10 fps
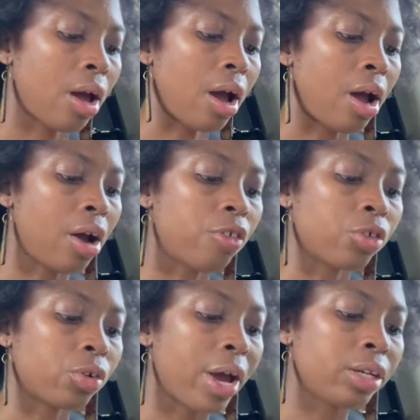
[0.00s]
I
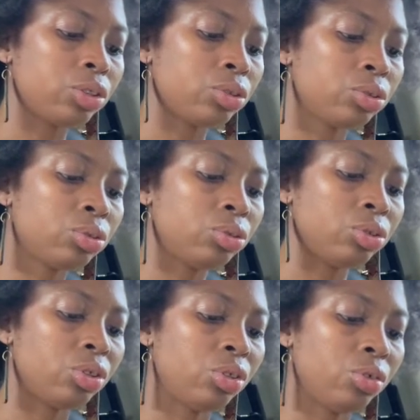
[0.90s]
offer gratitude
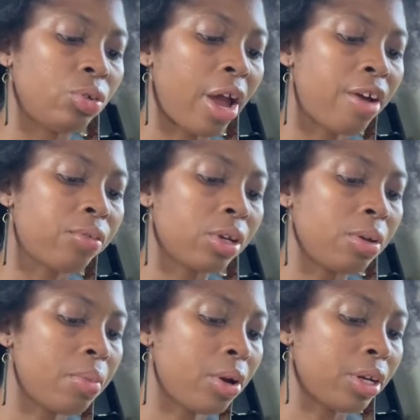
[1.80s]
to the African
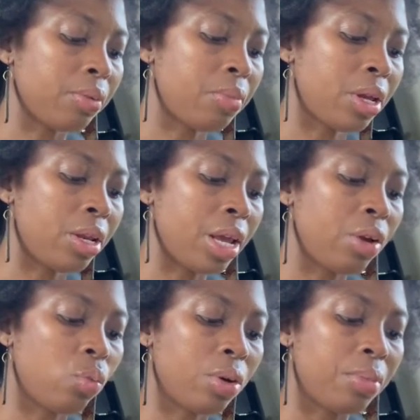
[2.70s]
American men
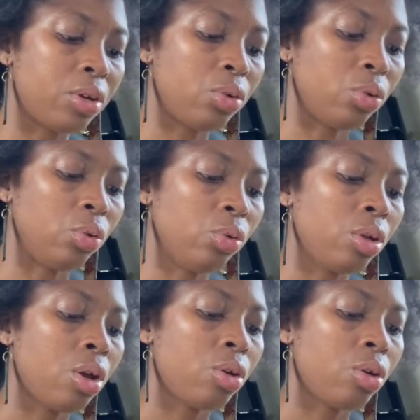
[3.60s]
and women who,